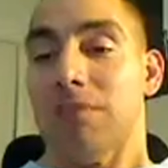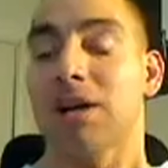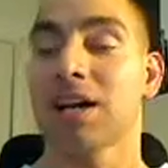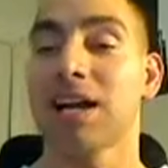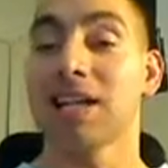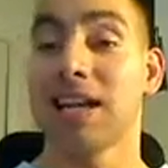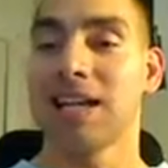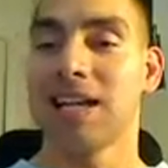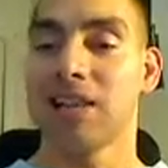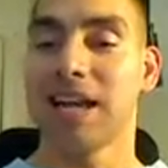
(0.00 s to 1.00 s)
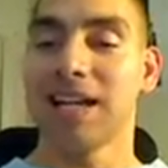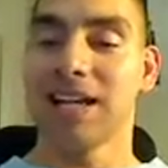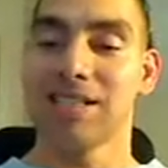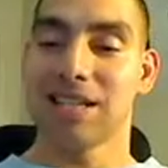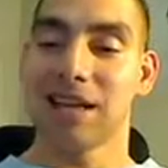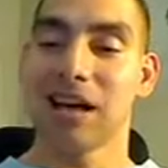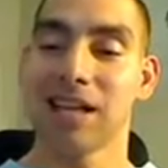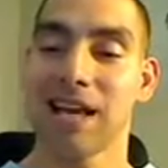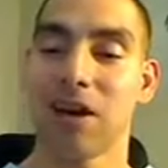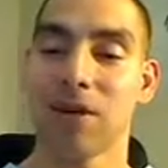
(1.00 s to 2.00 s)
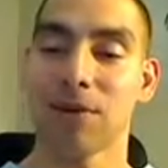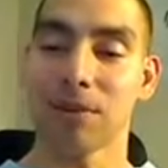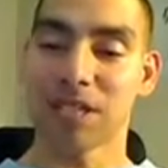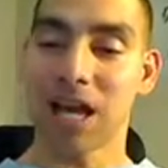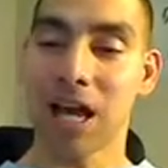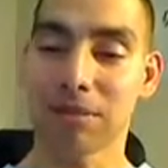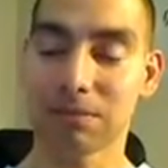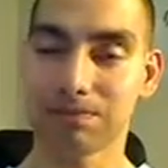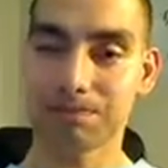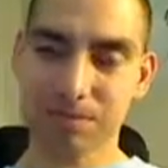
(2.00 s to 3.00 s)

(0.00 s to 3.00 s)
but kind of laid it off on him at times.